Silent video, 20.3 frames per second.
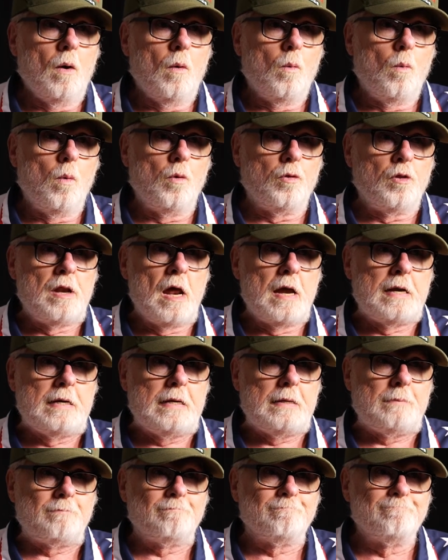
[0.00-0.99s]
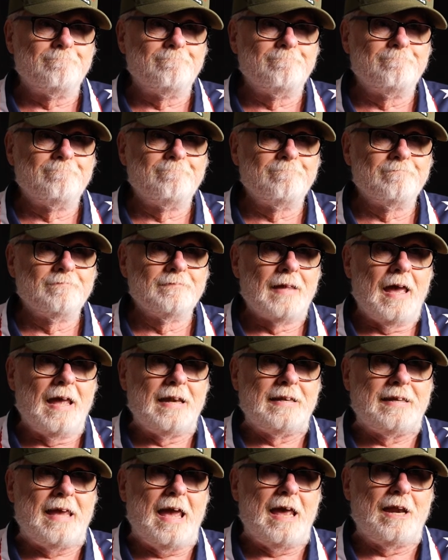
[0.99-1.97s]
with a 90
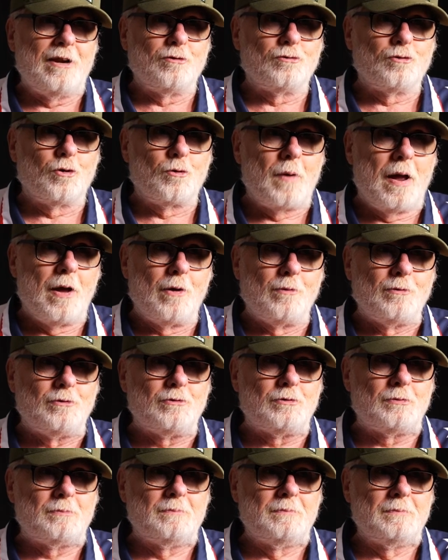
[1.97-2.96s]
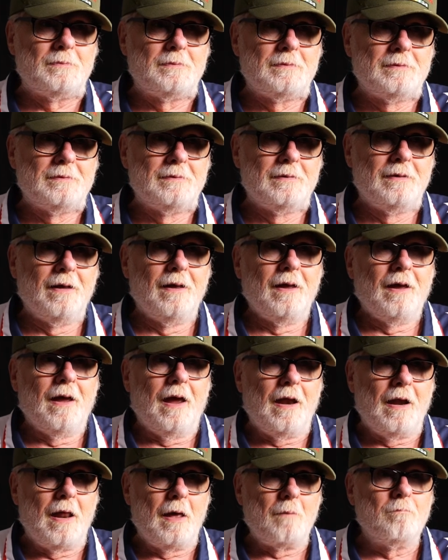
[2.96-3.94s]
and canister rounds.
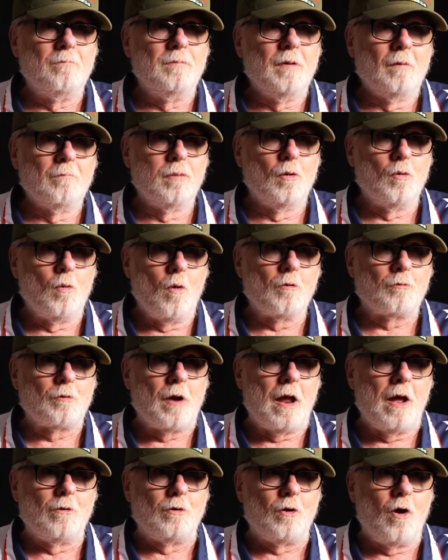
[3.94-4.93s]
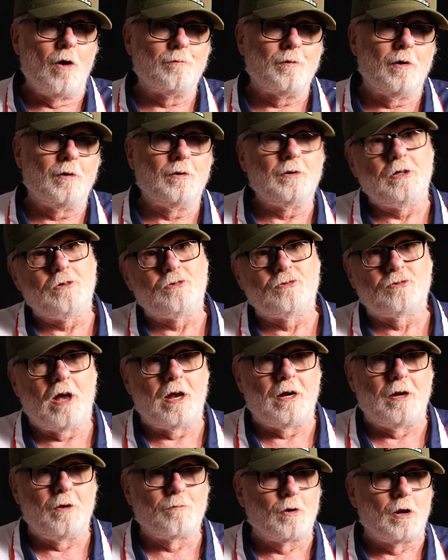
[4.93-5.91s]
And I blew a round off at each
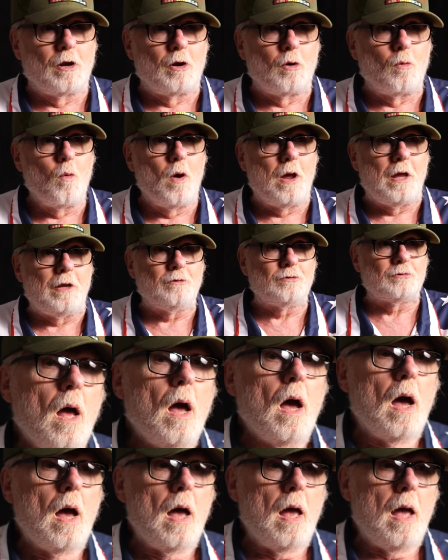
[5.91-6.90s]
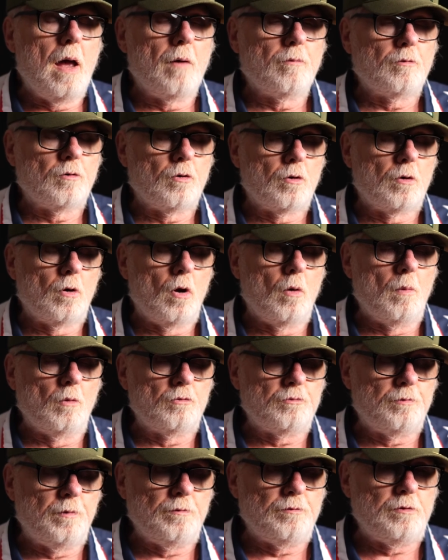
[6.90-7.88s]
side every little ways. After
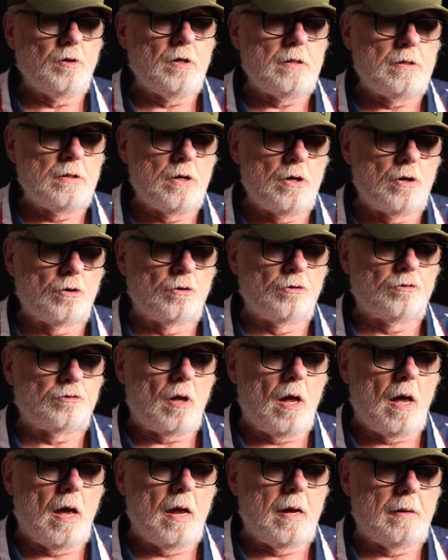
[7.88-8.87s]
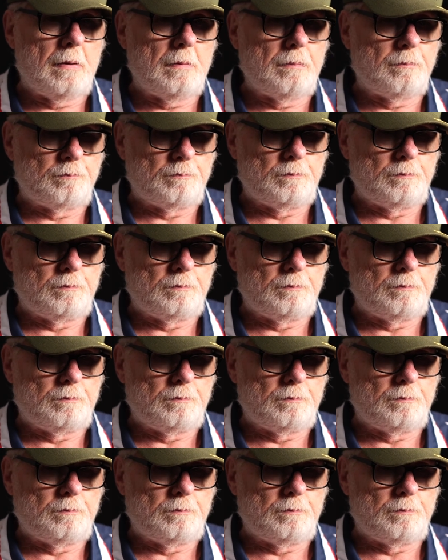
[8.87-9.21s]
almost 15 years, I